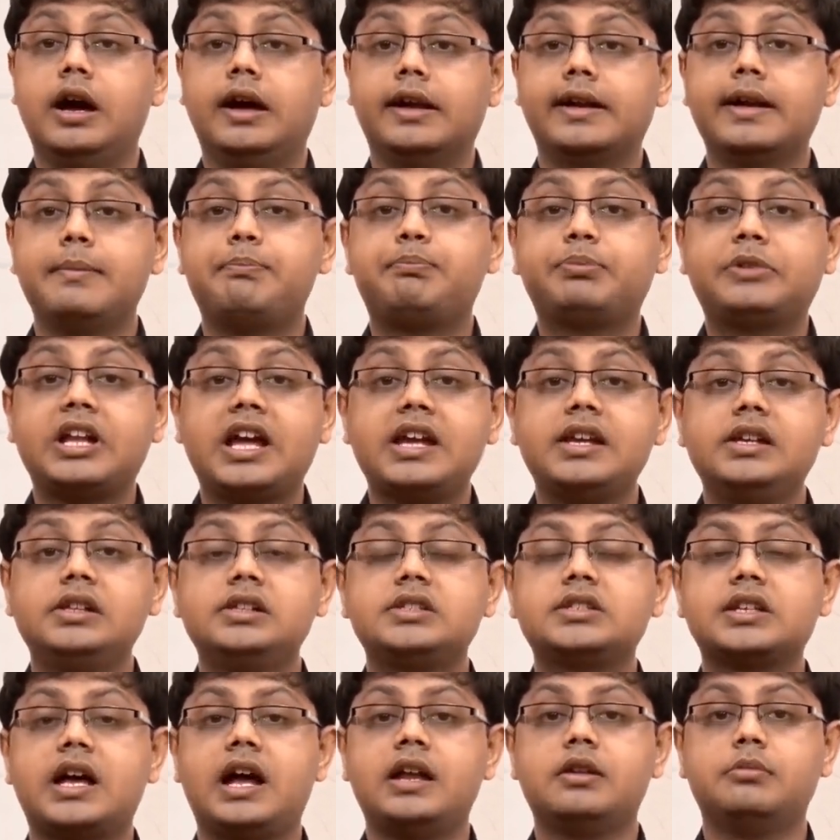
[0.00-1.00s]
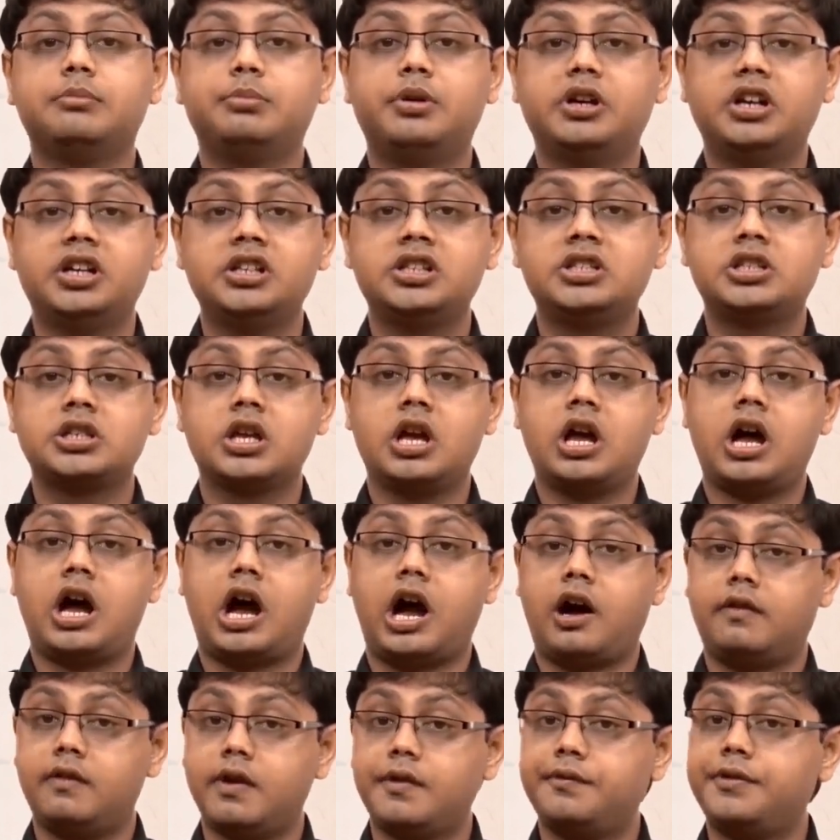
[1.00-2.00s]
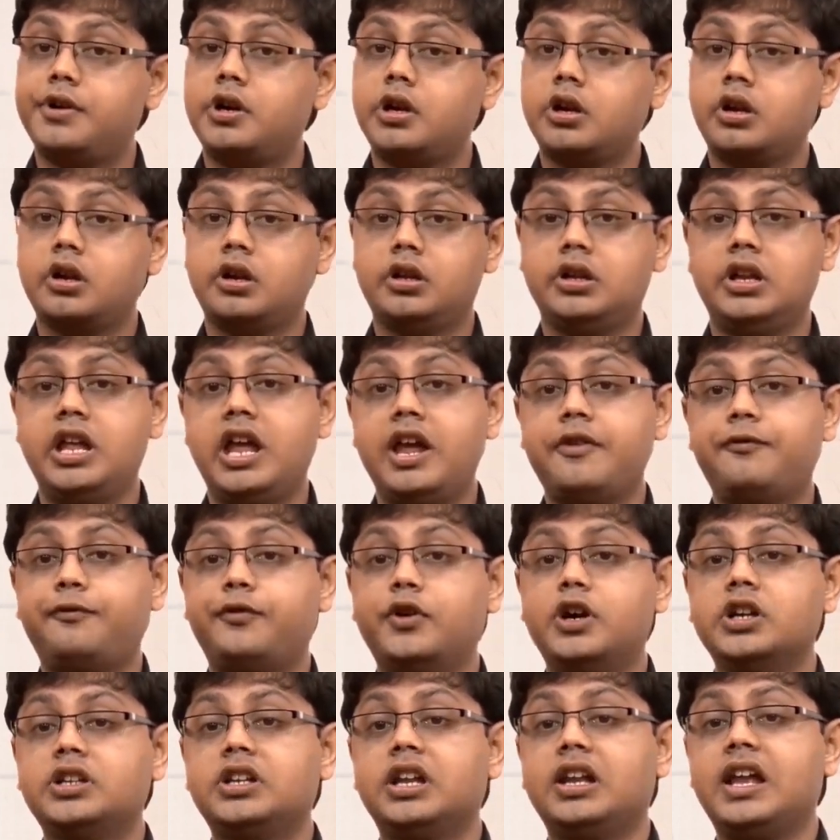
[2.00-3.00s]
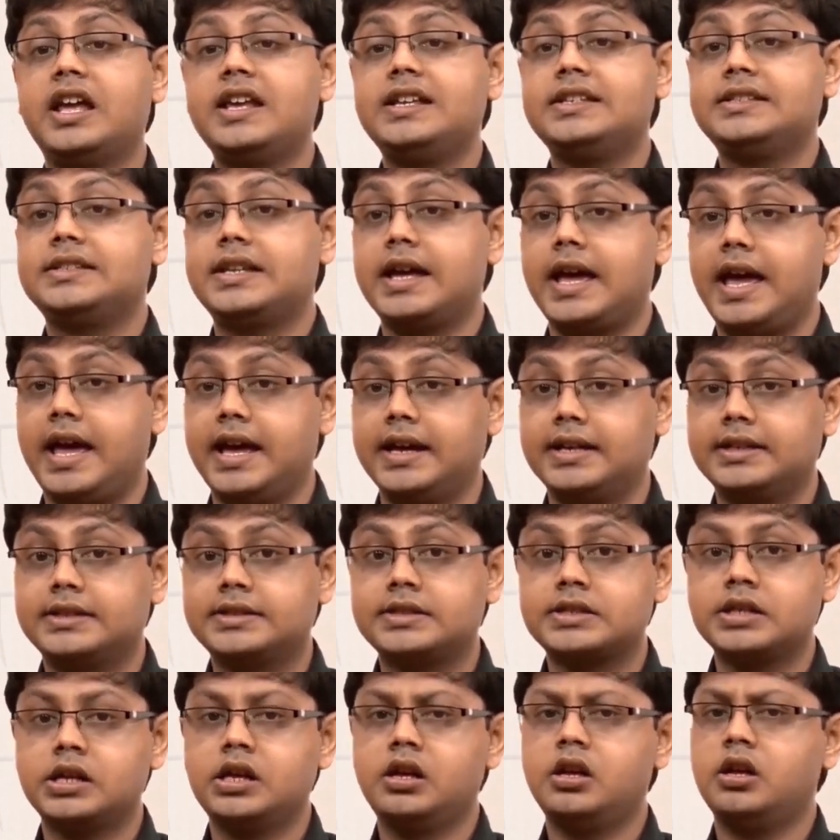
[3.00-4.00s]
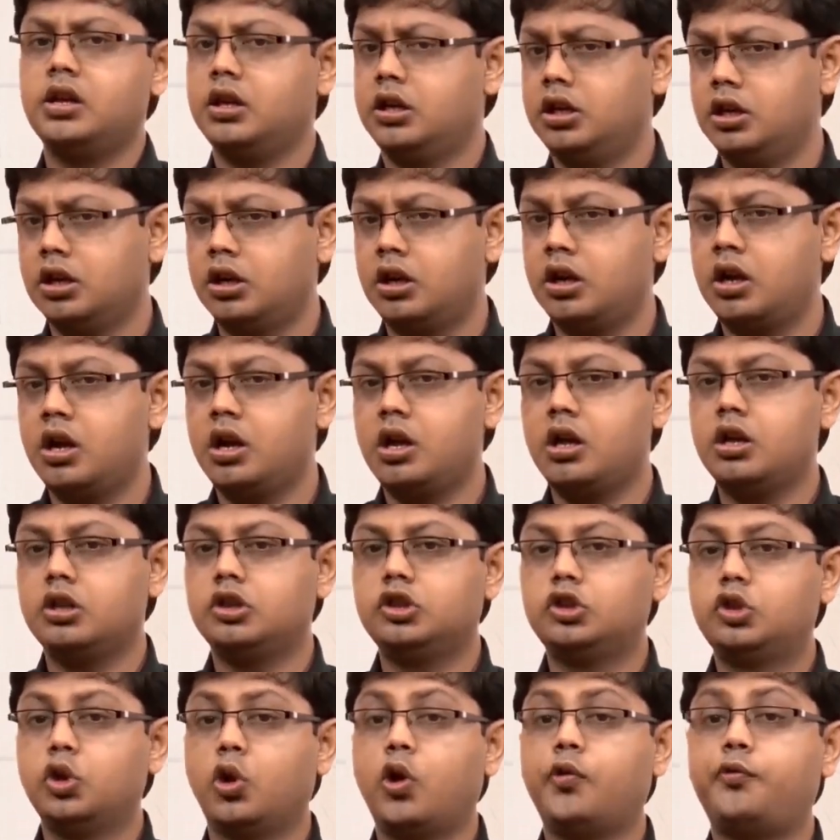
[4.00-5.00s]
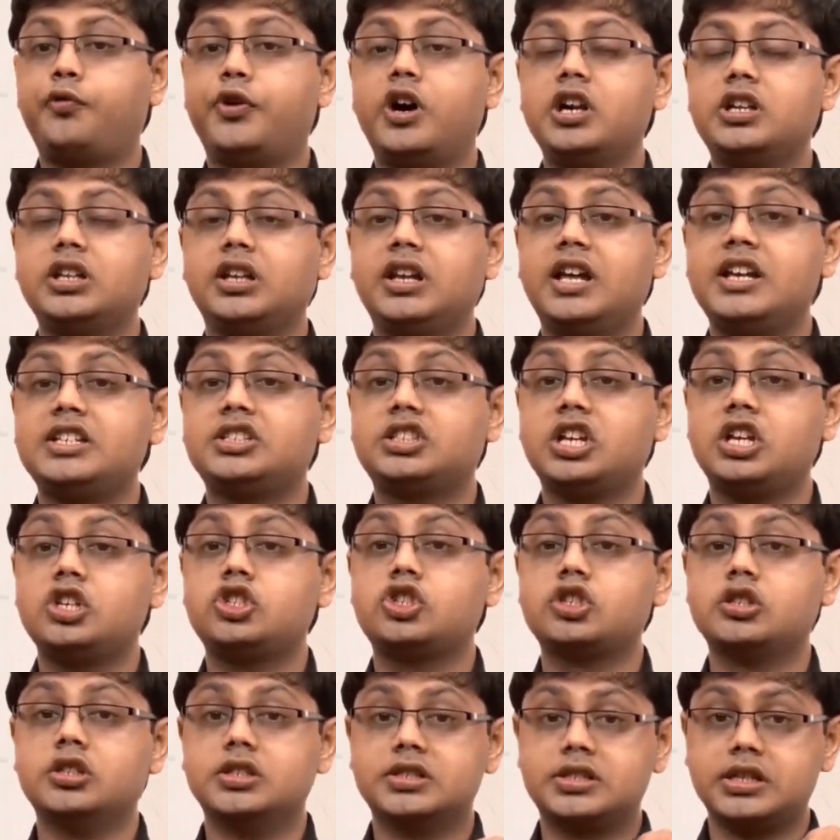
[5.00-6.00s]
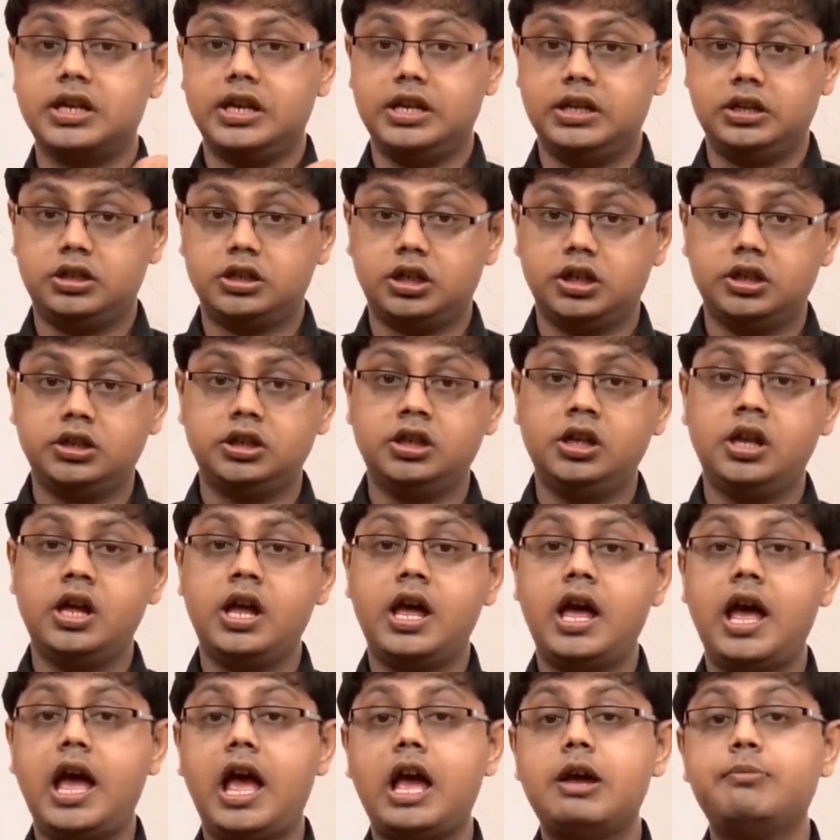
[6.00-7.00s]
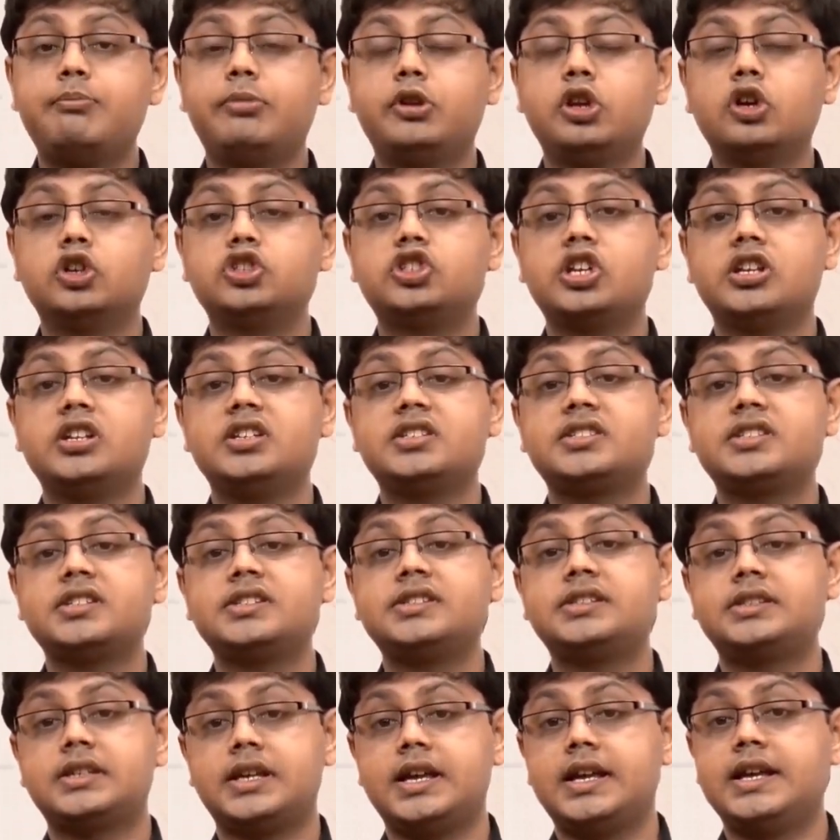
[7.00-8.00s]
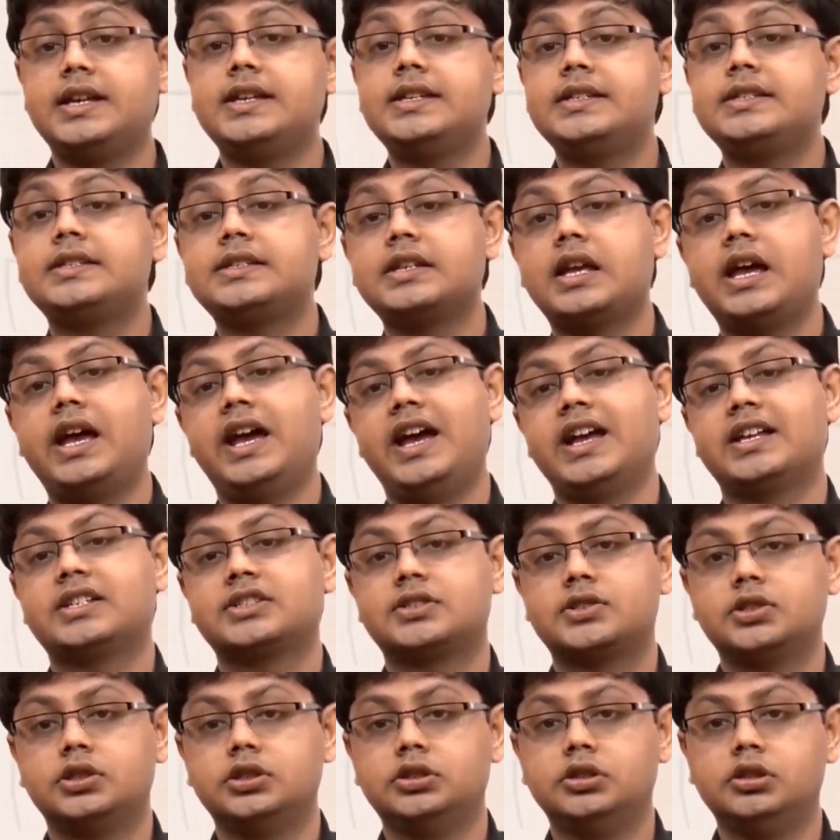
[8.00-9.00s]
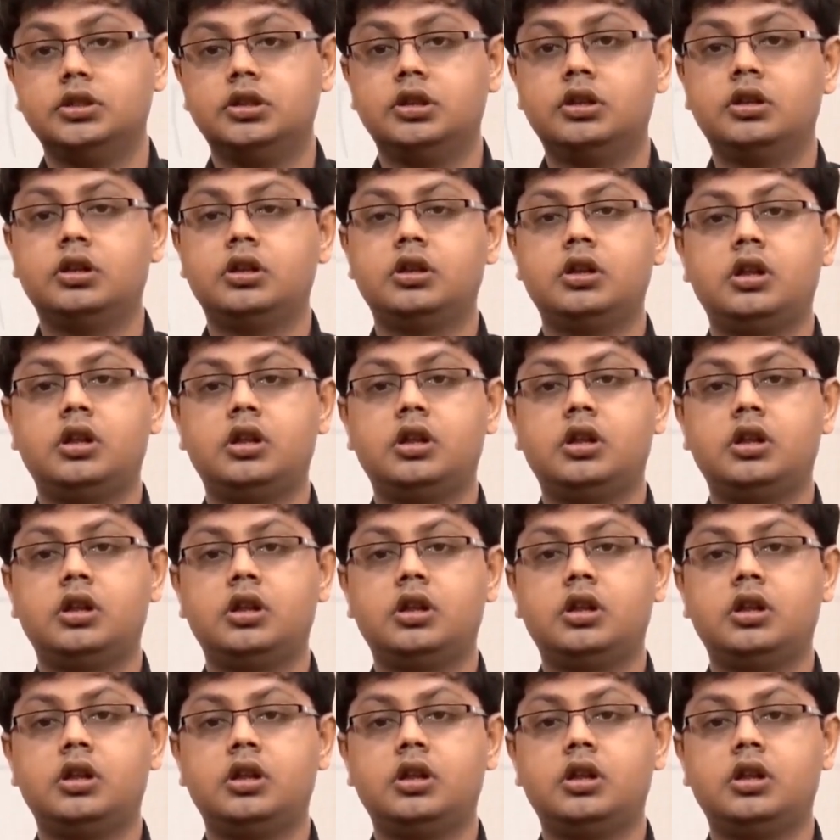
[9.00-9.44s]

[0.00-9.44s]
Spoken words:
Reptiles and birds, however, lay fertilized eggs. Here, though fertilization is internal, embryogenesis is external.